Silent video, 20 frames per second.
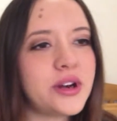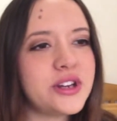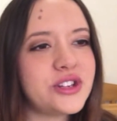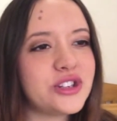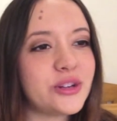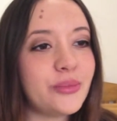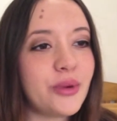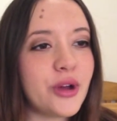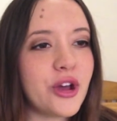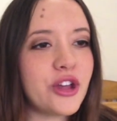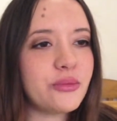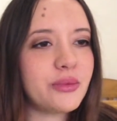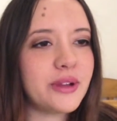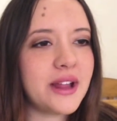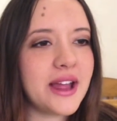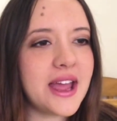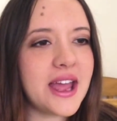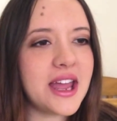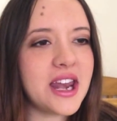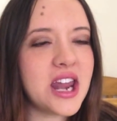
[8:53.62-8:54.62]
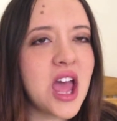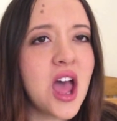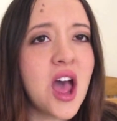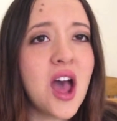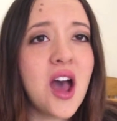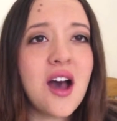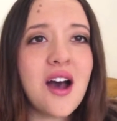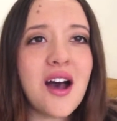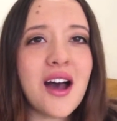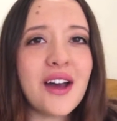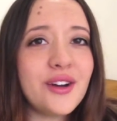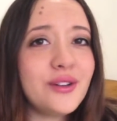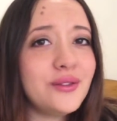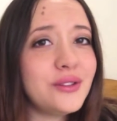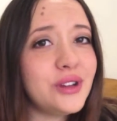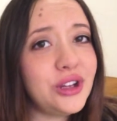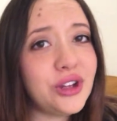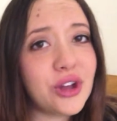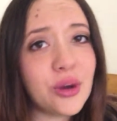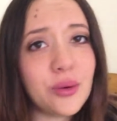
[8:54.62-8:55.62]
is your birth plan? I don't
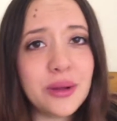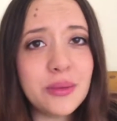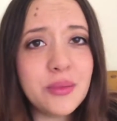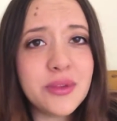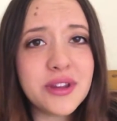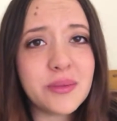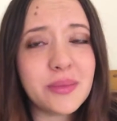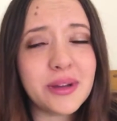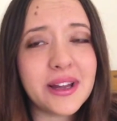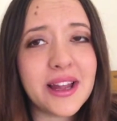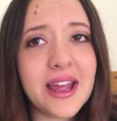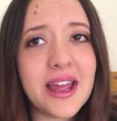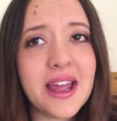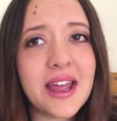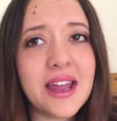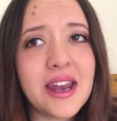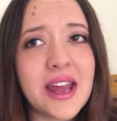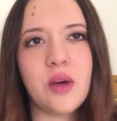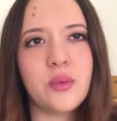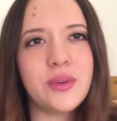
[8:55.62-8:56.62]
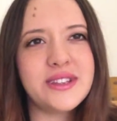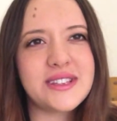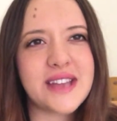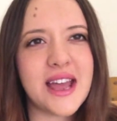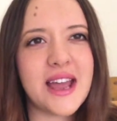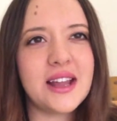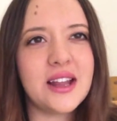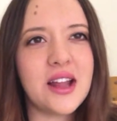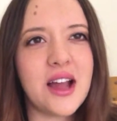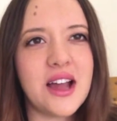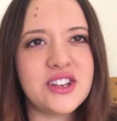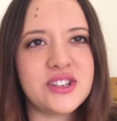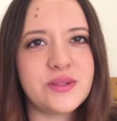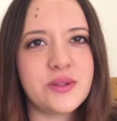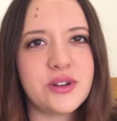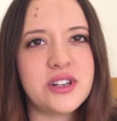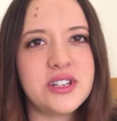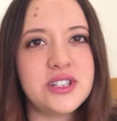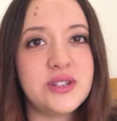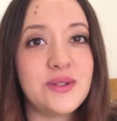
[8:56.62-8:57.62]
really go in with a plan. With Taylor, I just
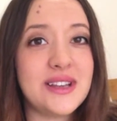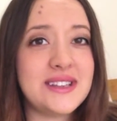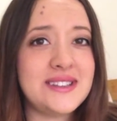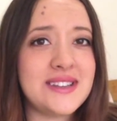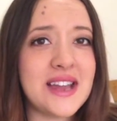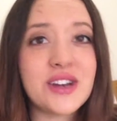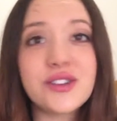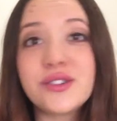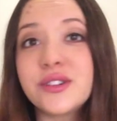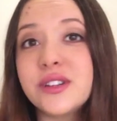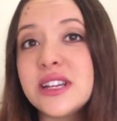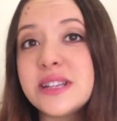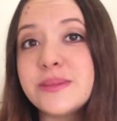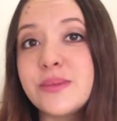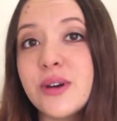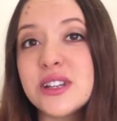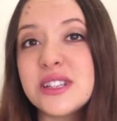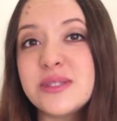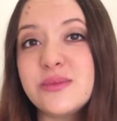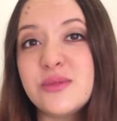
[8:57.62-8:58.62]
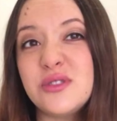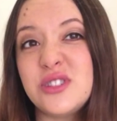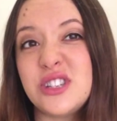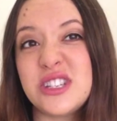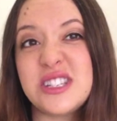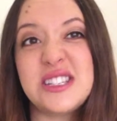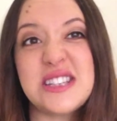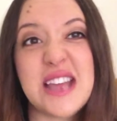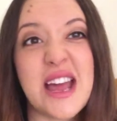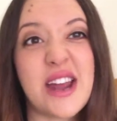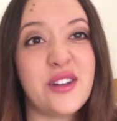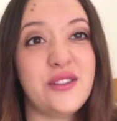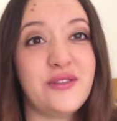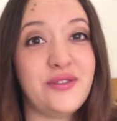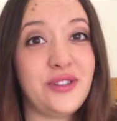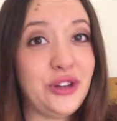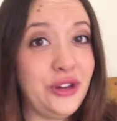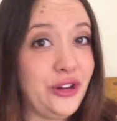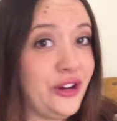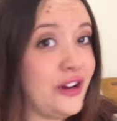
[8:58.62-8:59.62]
wanted to do it as naturally as possible, just out
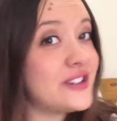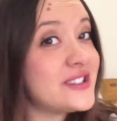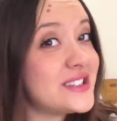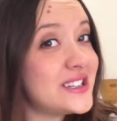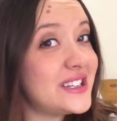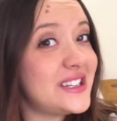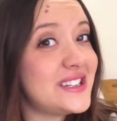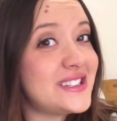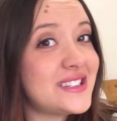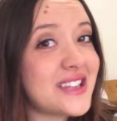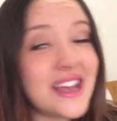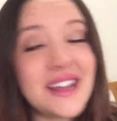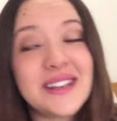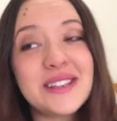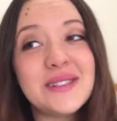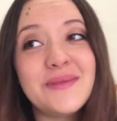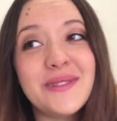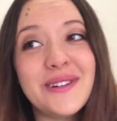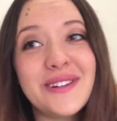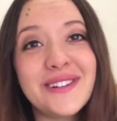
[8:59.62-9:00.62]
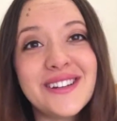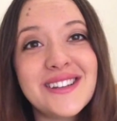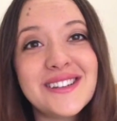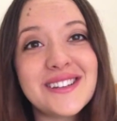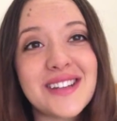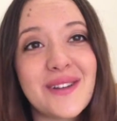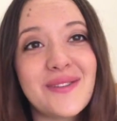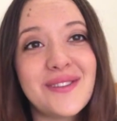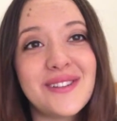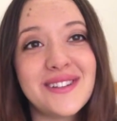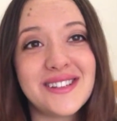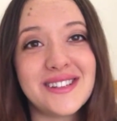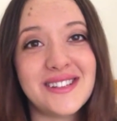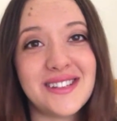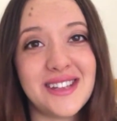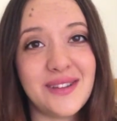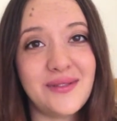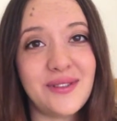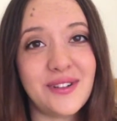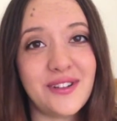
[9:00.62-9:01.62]
of curiosity's sake, to be honest. I wanted to
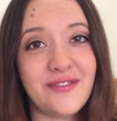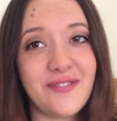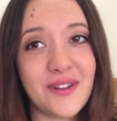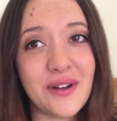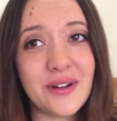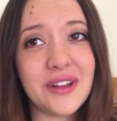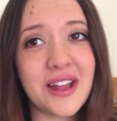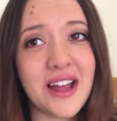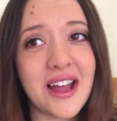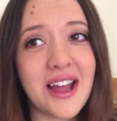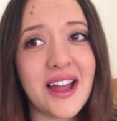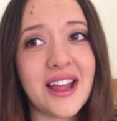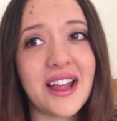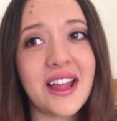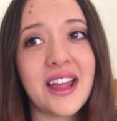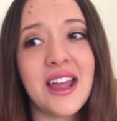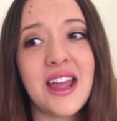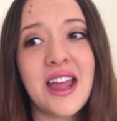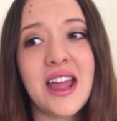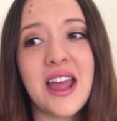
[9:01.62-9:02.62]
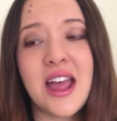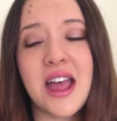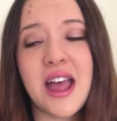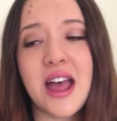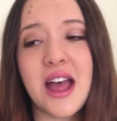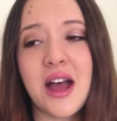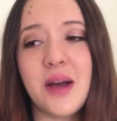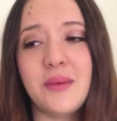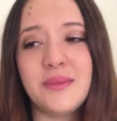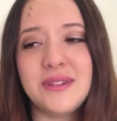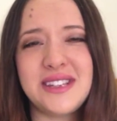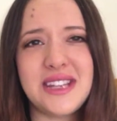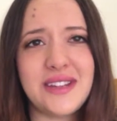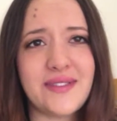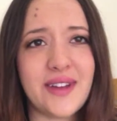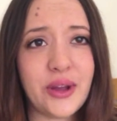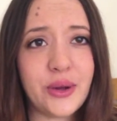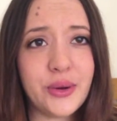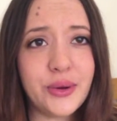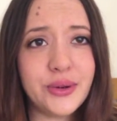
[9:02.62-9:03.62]
see what it felt like, to see
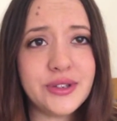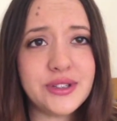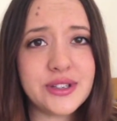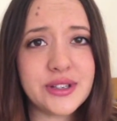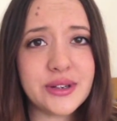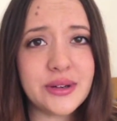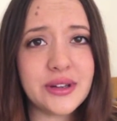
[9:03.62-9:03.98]
if I could do